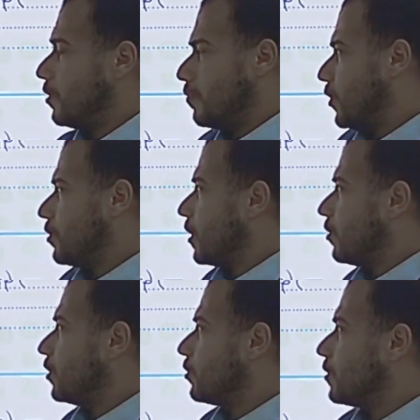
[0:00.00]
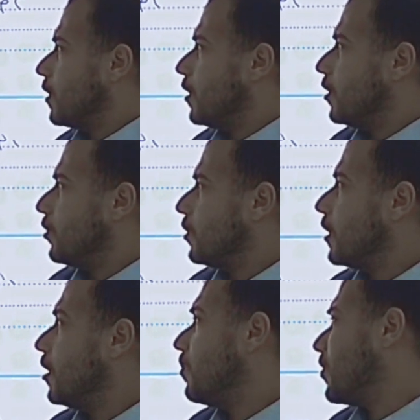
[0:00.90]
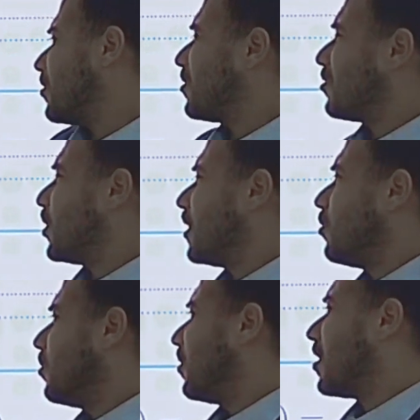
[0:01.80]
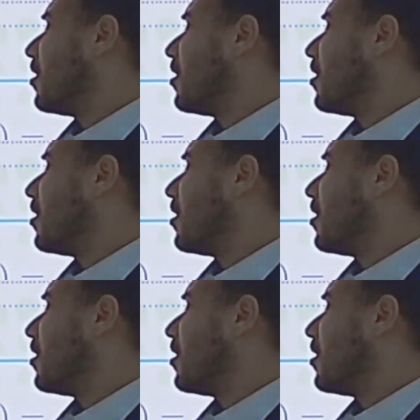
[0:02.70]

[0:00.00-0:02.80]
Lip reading: by your calculator directly, but right now we will